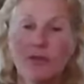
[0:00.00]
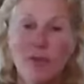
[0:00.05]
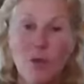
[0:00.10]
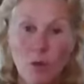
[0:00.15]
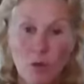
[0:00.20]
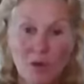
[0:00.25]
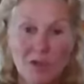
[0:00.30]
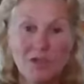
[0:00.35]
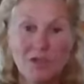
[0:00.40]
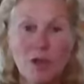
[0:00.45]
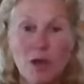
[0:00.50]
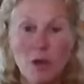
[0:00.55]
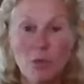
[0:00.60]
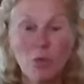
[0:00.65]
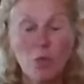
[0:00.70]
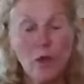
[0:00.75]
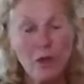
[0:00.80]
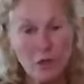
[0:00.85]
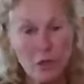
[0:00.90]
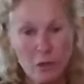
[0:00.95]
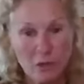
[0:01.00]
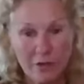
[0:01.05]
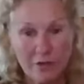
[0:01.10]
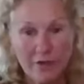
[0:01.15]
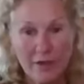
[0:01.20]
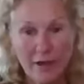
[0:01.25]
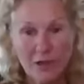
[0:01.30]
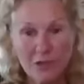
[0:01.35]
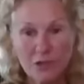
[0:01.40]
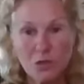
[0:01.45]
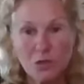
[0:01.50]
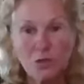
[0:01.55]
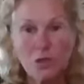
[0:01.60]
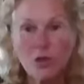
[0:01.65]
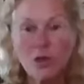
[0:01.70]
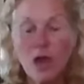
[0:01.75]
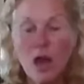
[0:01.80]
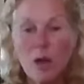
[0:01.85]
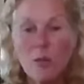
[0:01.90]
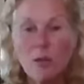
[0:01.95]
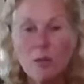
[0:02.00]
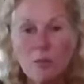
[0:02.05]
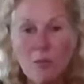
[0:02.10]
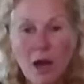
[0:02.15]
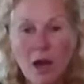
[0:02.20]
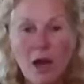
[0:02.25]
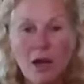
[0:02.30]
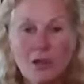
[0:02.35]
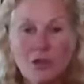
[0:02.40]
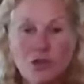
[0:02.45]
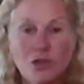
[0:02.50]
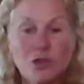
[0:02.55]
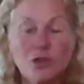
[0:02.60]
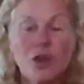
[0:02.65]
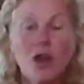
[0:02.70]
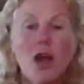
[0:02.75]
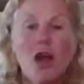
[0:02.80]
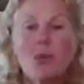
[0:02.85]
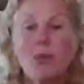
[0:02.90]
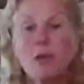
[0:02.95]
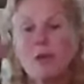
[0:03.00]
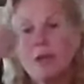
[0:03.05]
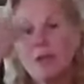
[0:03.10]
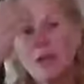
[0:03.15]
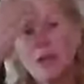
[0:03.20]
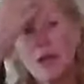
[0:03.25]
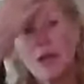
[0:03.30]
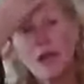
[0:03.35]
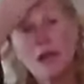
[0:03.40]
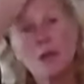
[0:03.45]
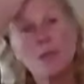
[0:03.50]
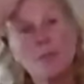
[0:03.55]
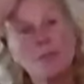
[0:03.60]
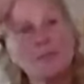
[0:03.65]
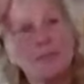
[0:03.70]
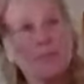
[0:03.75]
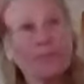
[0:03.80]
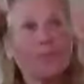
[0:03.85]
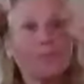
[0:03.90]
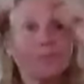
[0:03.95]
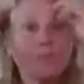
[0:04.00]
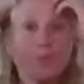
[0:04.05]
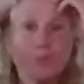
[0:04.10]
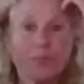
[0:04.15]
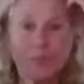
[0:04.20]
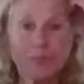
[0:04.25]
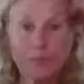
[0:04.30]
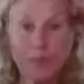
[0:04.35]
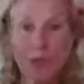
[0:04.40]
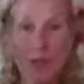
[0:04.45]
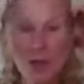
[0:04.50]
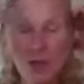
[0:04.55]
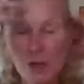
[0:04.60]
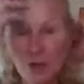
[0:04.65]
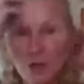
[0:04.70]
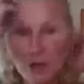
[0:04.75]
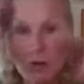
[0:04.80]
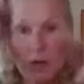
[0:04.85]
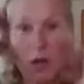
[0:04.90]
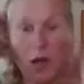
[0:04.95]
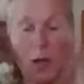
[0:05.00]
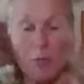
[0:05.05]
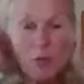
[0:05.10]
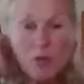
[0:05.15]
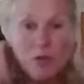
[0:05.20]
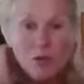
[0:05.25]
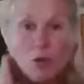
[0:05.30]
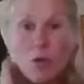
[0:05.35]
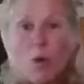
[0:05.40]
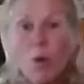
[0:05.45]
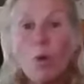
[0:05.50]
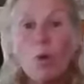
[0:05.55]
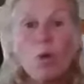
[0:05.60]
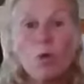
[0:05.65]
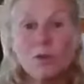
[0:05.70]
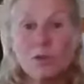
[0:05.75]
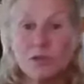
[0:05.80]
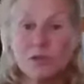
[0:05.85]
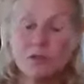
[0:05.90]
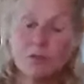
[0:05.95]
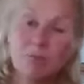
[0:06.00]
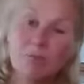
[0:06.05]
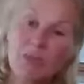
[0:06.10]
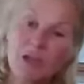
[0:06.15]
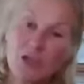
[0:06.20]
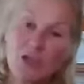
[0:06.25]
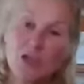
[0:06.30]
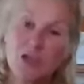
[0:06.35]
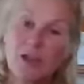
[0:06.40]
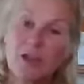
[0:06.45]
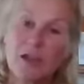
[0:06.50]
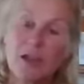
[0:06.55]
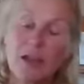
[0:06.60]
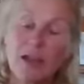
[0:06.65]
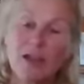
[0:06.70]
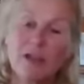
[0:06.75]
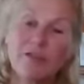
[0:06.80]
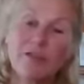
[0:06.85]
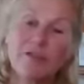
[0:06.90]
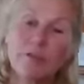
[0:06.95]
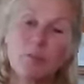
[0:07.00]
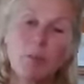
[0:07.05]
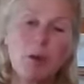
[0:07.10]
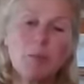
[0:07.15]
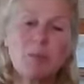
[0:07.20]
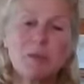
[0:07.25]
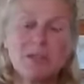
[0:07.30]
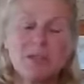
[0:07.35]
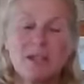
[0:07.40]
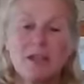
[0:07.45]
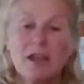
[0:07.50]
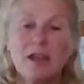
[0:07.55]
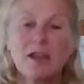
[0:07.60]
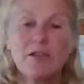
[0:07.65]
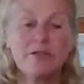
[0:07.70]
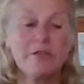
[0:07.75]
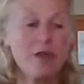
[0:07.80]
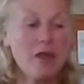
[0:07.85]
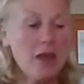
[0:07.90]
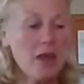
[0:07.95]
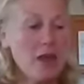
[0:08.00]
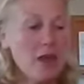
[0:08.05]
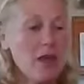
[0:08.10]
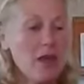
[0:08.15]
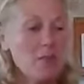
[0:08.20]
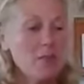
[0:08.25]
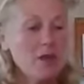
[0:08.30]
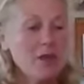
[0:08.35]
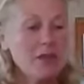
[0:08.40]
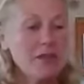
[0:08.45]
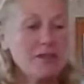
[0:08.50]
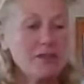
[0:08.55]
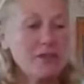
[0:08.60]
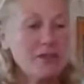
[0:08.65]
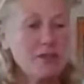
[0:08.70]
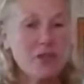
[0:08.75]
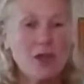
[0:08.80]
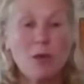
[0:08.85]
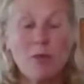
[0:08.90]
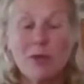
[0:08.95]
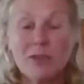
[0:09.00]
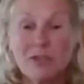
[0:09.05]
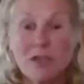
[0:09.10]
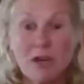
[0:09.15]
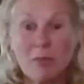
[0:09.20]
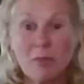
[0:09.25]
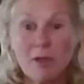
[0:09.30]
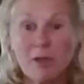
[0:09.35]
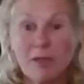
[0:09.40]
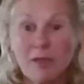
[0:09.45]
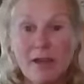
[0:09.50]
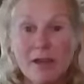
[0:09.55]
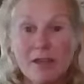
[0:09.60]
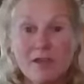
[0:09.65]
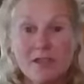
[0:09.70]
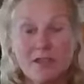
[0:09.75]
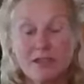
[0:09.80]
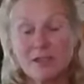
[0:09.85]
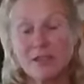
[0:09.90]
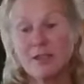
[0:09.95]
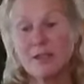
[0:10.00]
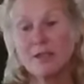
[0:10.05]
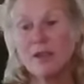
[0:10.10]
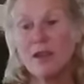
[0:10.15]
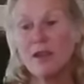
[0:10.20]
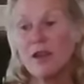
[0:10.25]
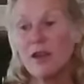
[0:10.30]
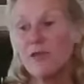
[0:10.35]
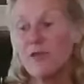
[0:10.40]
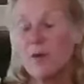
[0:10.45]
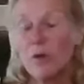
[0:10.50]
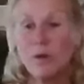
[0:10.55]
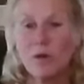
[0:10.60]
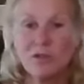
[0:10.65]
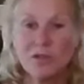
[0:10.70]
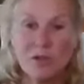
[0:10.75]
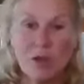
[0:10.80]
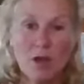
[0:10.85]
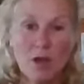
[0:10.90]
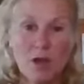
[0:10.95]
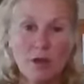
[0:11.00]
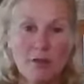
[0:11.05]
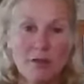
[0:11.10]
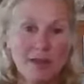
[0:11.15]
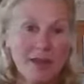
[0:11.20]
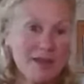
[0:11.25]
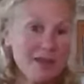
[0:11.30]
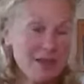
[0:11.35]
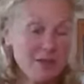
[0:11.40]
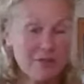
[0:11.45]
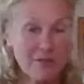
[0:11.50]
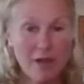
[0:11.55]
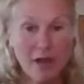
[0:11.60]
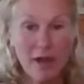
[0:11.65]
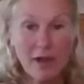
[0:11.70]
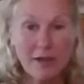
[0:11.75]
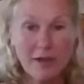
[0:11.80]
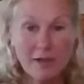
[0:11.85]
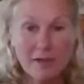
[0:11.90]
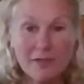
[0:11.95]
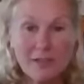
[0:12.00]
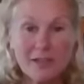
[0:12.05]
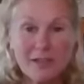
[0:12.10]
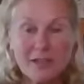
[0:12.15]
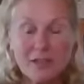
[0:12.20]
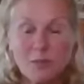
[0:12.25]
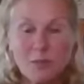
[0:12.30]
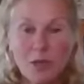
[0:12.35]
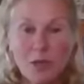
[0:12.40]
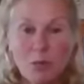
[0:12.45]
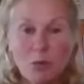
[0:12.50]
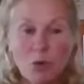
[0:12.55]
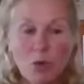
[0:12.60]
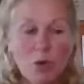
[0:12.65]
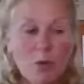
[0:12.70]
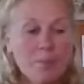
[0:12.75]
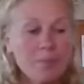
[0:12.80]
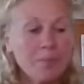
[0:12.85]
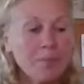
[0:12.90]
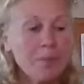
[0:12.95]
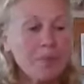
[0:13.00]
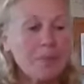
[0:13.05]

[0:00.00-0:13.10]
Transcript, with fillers: focus on what unifies you, your common bond, your common, um, yeah, your common goals, mission in life, purpose in life. Because there's always going to be things to focus on that divide us as people.